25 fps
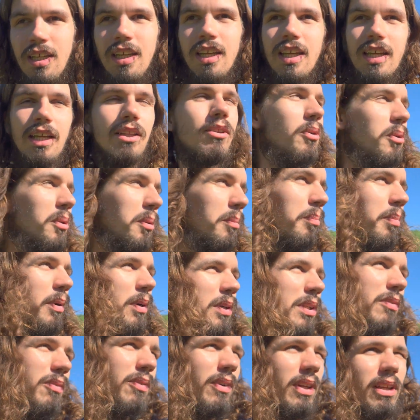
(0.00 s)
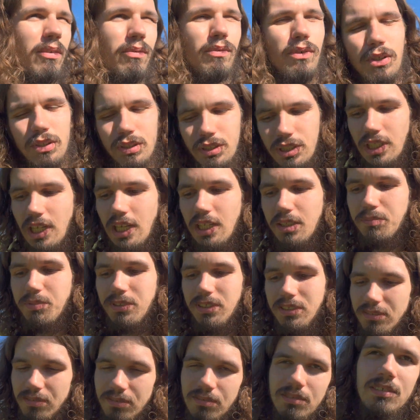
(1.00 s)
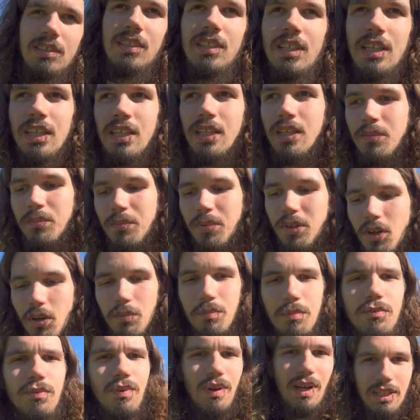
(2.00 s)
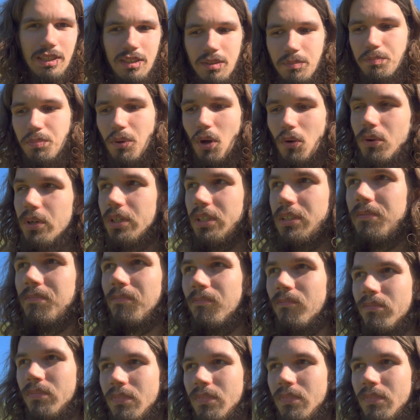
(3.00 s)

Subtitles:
it can look beautiful at first sight, but become quite boring